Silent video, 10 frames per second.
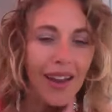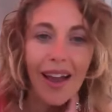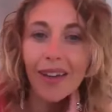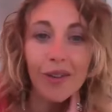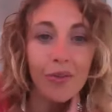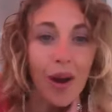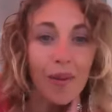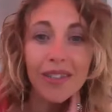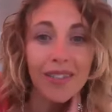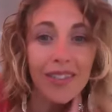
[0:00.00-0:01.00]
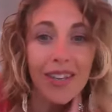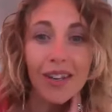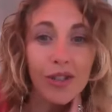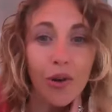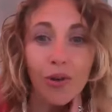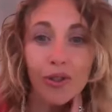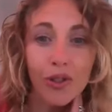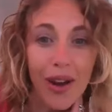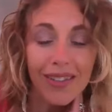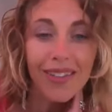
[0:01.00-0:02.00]
I'm just in total
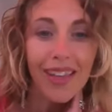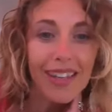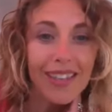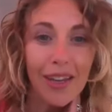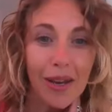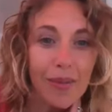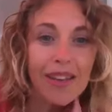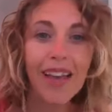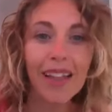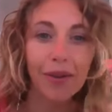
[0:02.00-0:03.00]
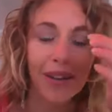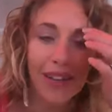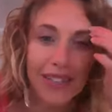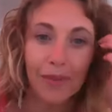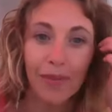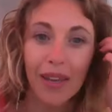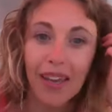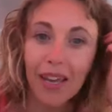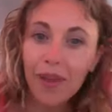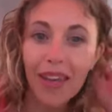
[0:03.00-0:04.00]
trust that it's going to be exactly what it needs to be.
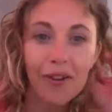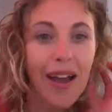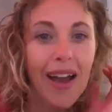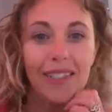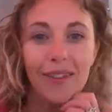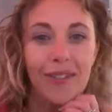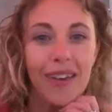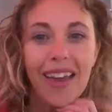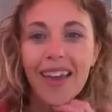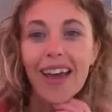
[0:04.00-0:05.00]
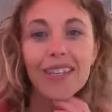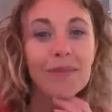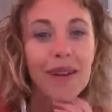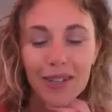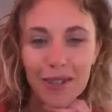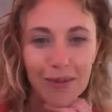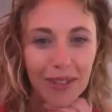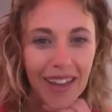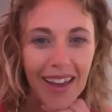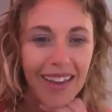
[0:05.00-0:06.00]
It can be interactive as much as you
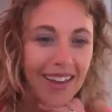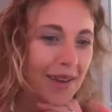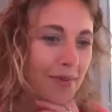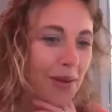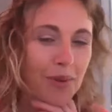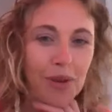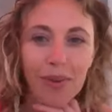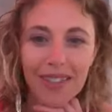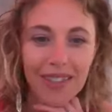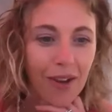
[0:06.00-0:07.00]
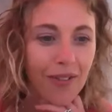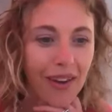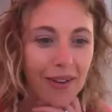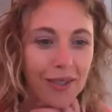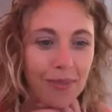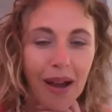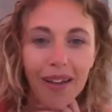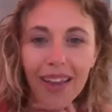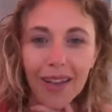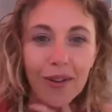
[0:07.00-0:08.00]
would like, and I'm going to mute myself and I'll
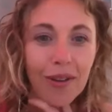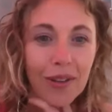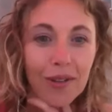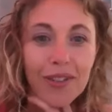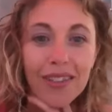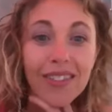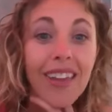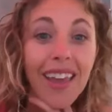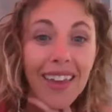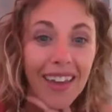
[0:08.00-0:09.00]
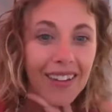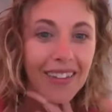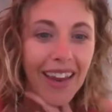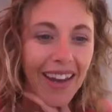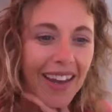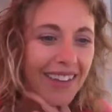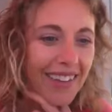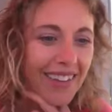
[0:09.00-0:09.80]
spotlight you, and you just take it, lady.